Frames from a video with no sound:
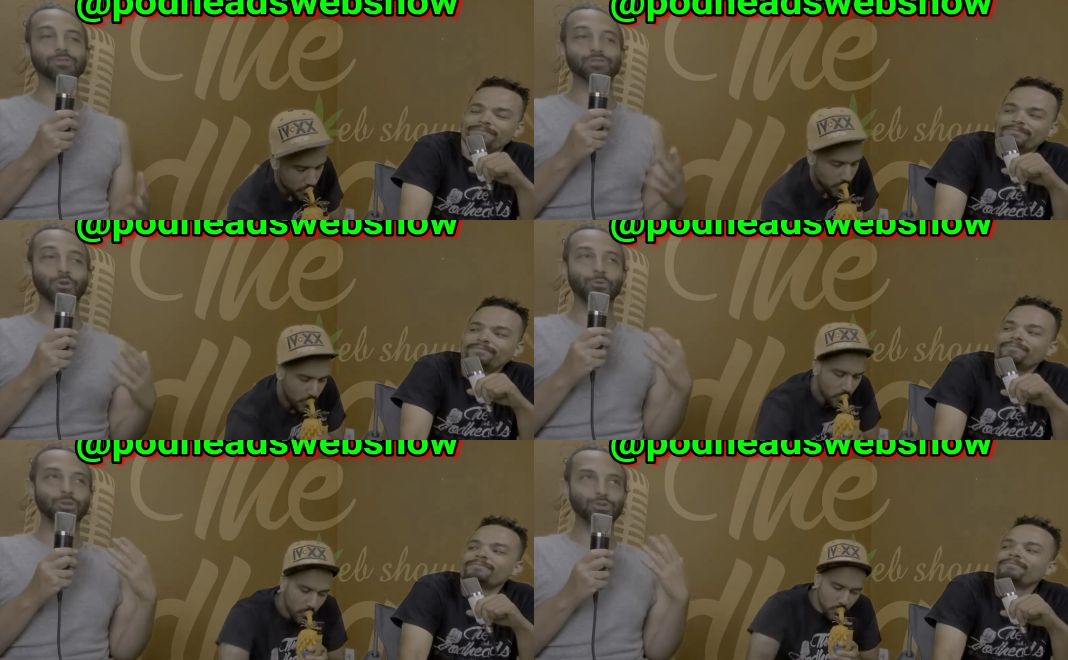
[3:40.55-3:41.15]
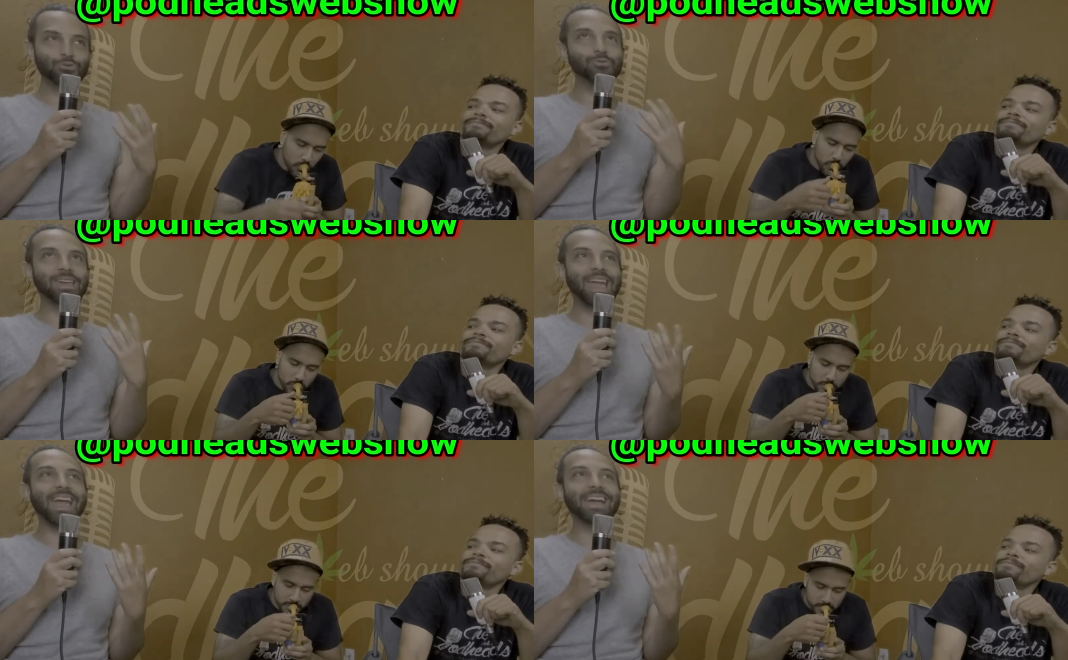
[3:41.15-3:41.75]
Speaker 1: So you
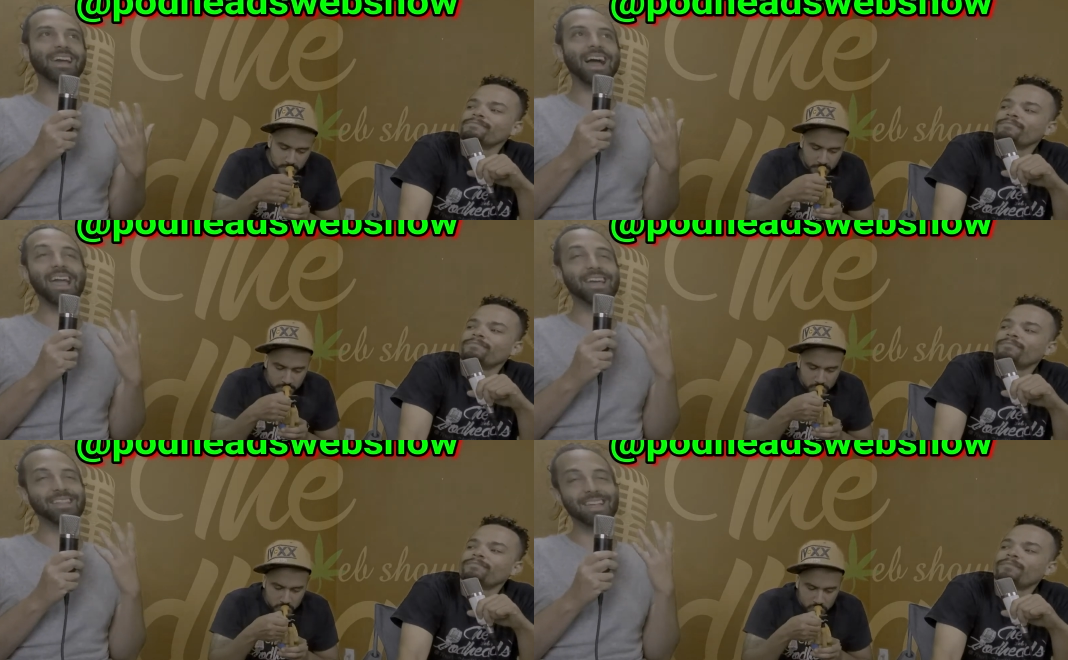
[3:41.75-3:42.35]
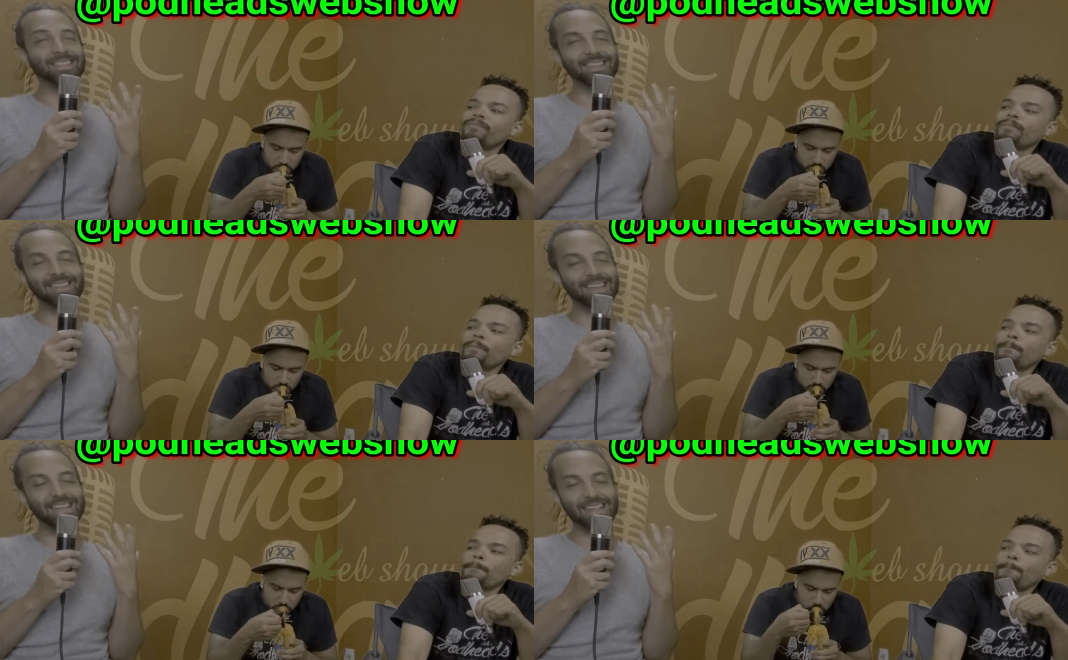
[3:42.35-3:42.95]
can't, I, and
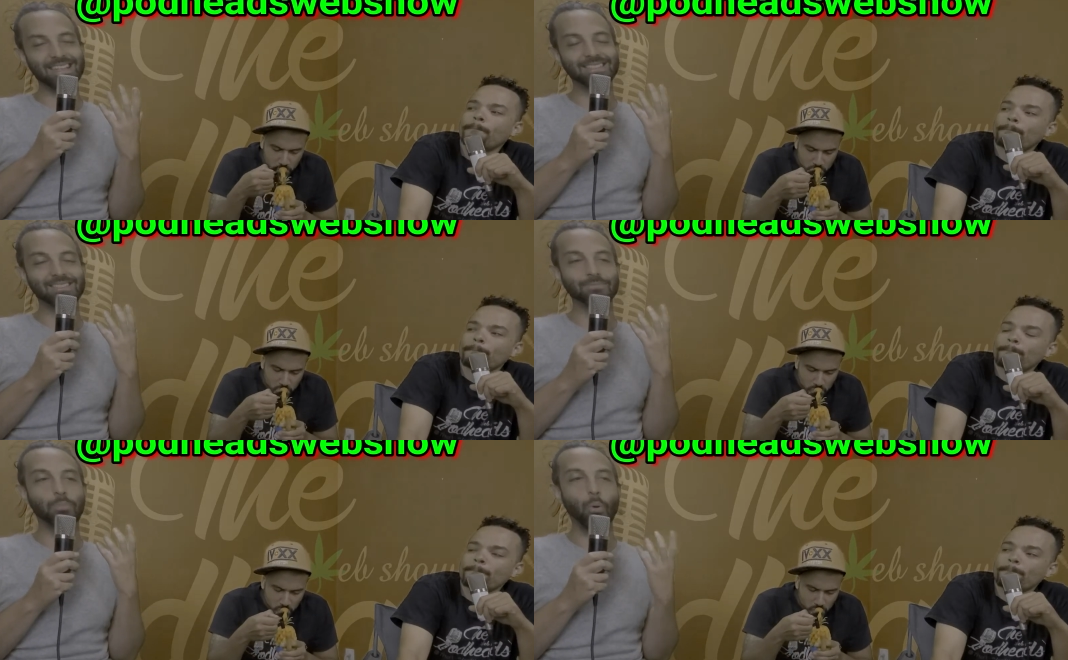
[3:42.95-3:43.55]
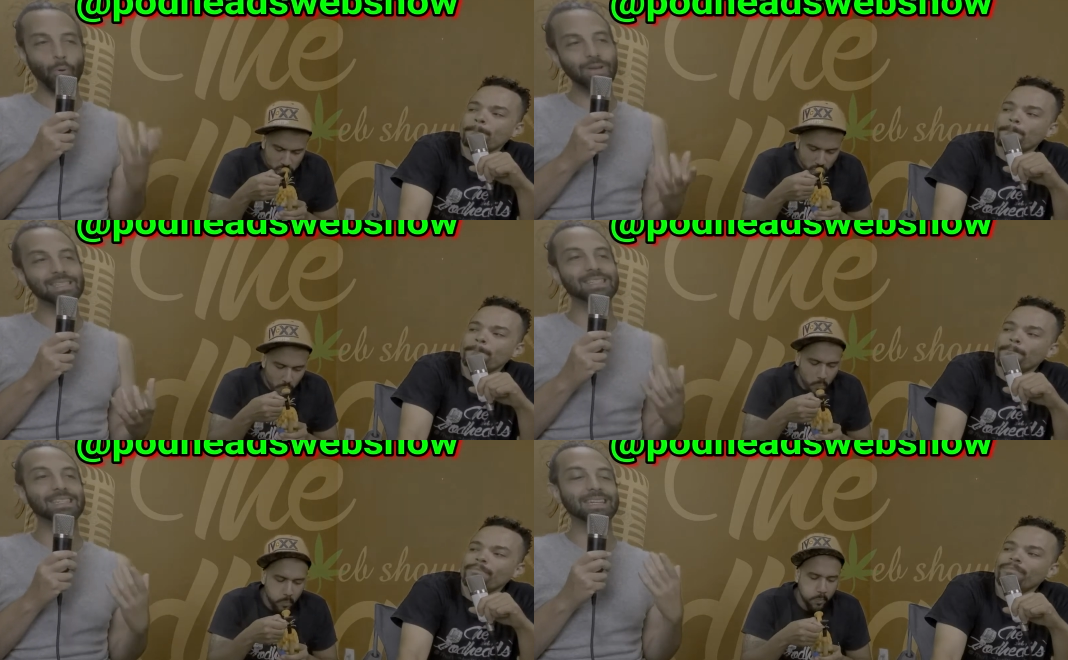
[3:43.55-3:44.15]
it, it's
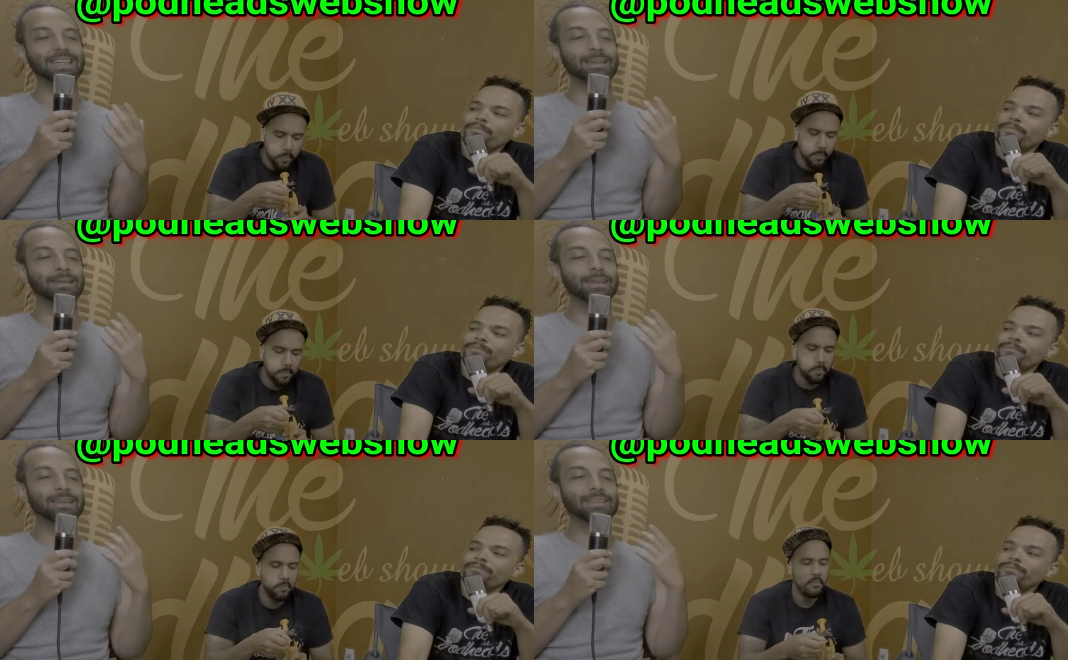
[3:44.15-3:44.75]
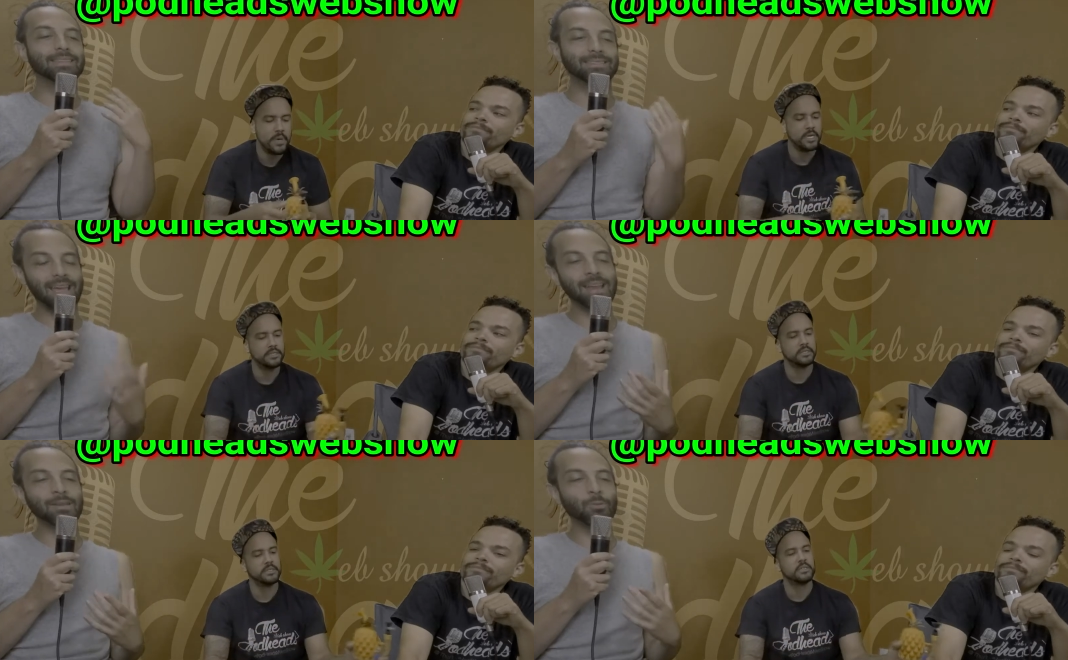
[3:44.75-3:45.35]
poisoning the
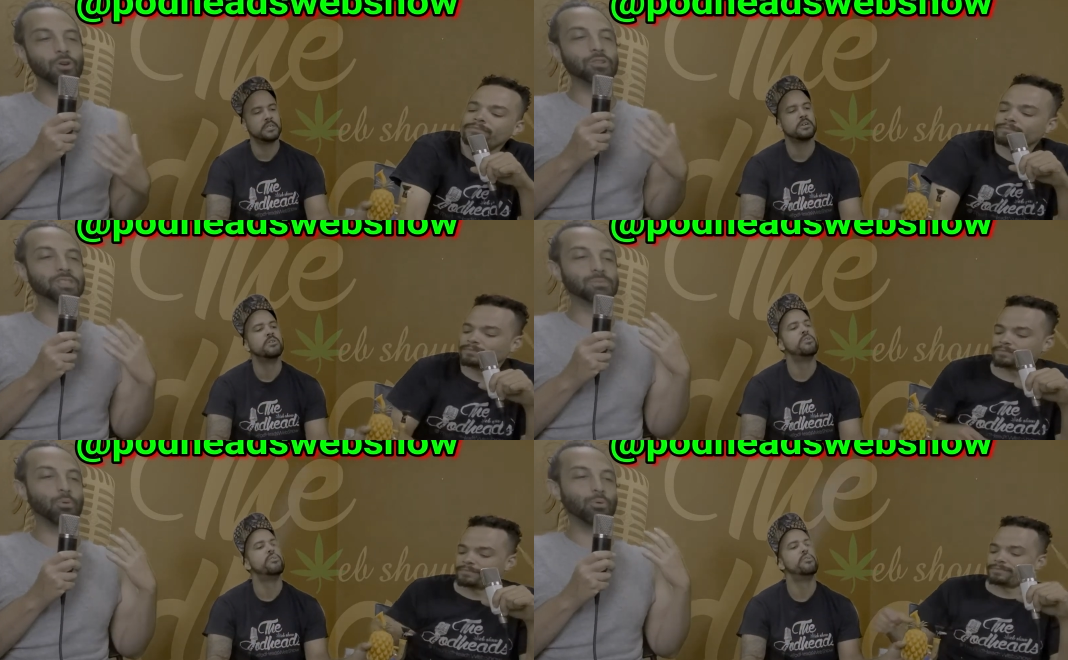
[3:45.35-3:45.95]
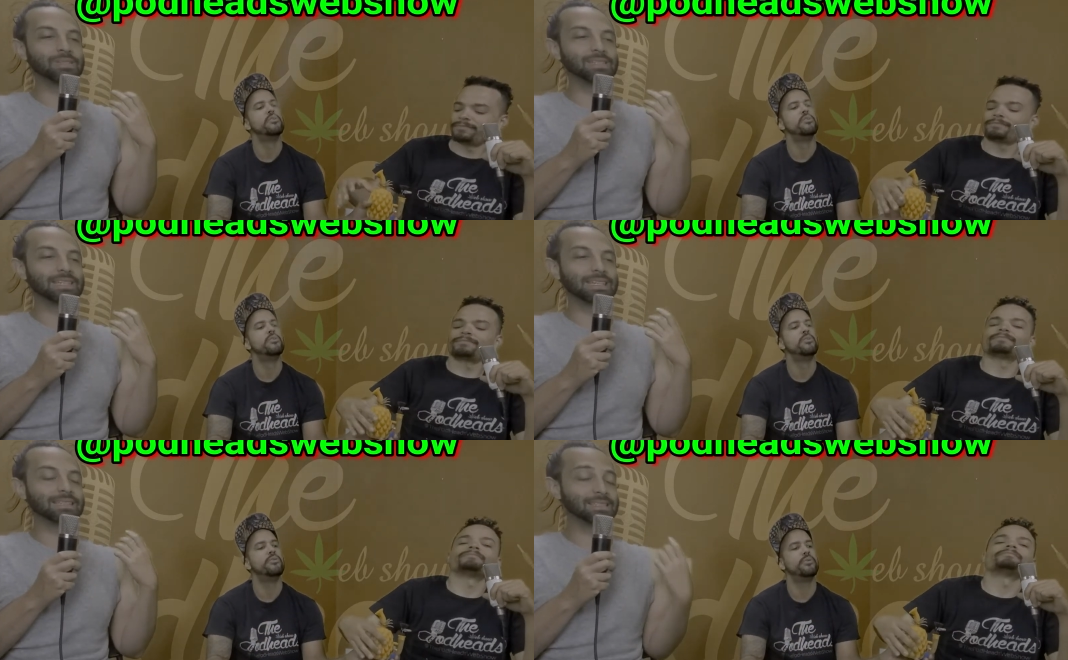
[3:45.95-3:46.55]
dating world. It's
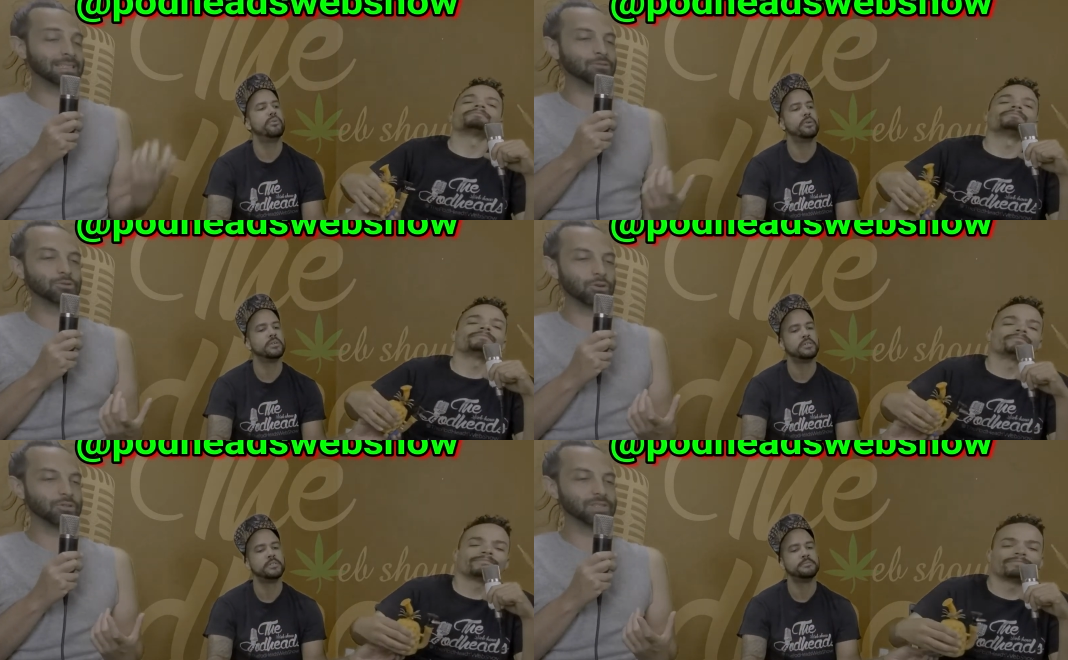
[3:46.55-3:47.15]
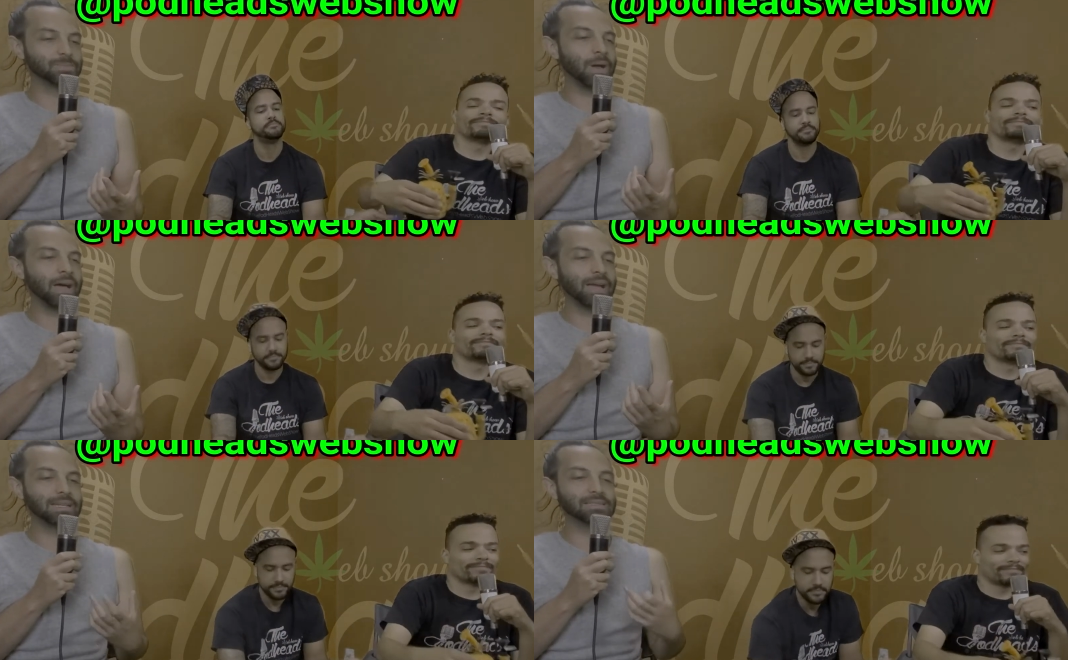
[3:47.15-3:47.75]
poisoning single girls' mm.
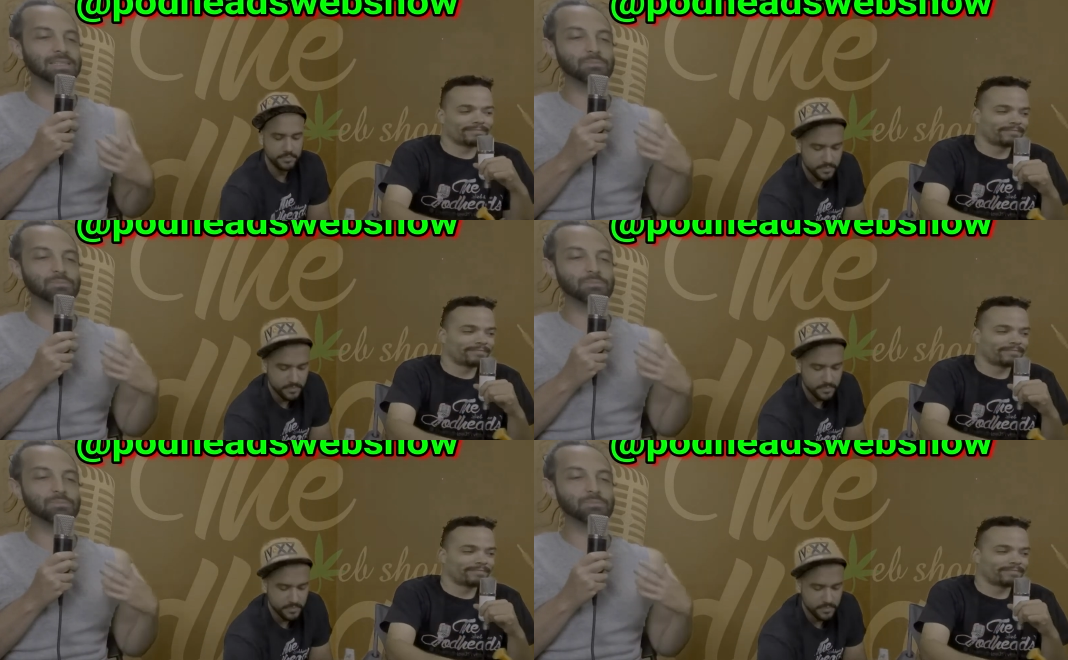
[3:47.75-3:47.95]
minds. It's